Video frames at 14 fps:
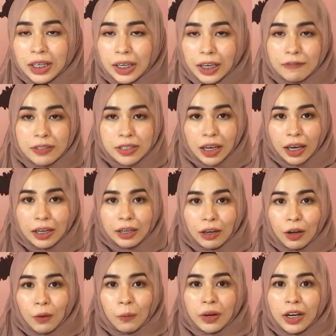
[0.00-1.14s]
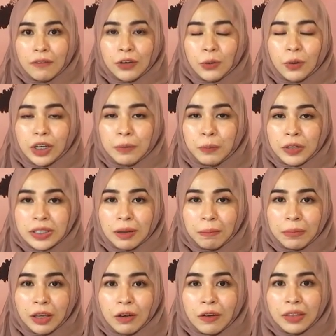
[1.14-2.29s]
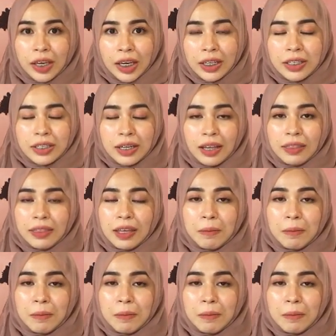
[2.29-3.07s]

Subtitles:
Like I've said, whenever you want to put something on the internet,